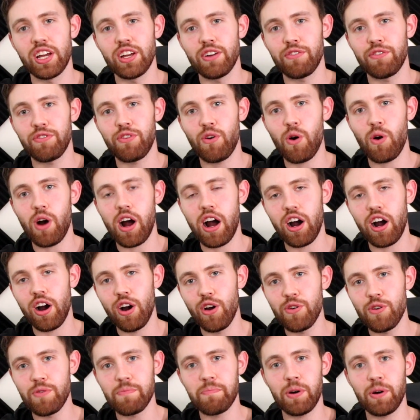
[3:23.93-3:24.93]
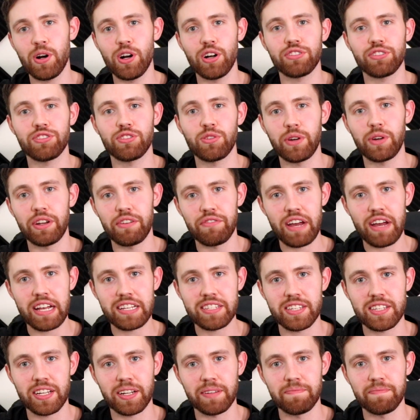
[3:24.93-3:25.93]
for our own personal
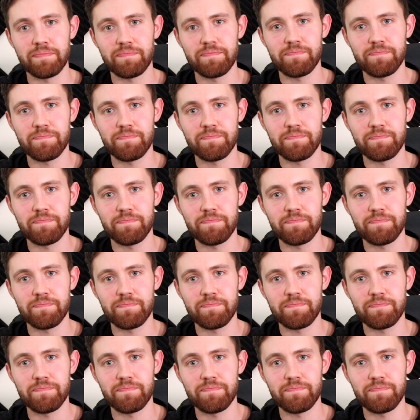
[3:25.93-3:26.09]
investing.